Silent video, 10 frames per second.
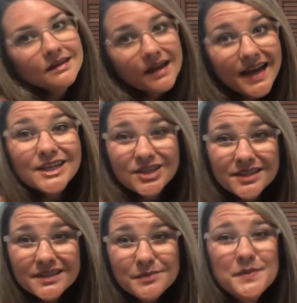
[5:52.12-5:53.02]
I
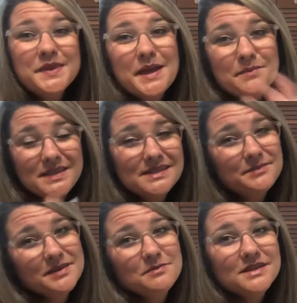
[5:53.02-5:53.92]
could, but that means I'm
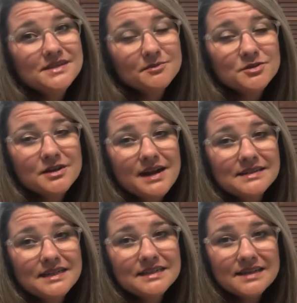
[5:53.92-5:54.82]
going to be
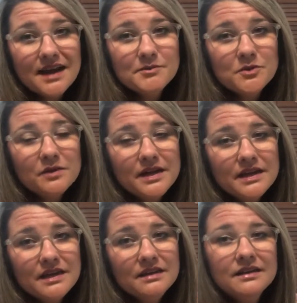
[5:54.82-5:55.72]
subtracting time
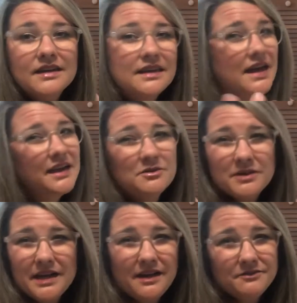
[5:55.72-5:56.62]
away, and I don't want
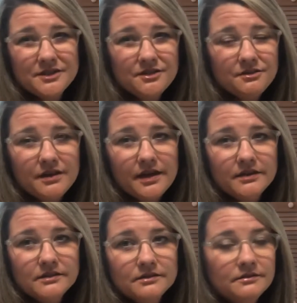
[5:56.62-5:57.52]
to have to do
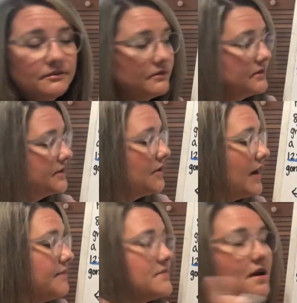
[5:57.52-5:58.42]
that. So
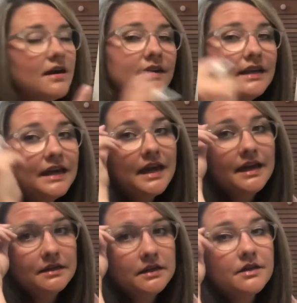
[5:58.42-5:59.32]
I'm not going to add
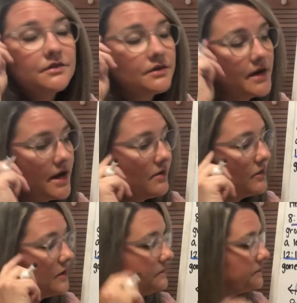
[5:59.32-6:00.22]
another
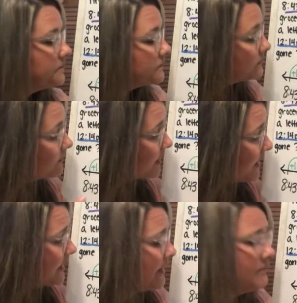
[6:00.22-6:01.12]
hour. I
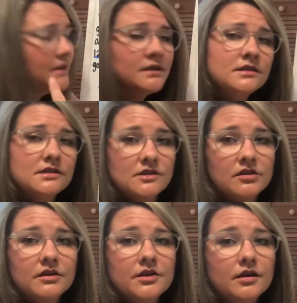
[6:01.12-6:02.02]
am going to start
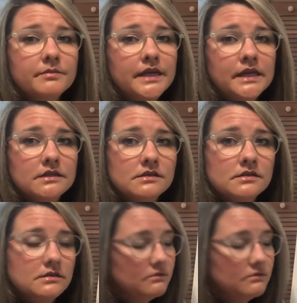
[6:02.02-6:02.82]
on our minutes.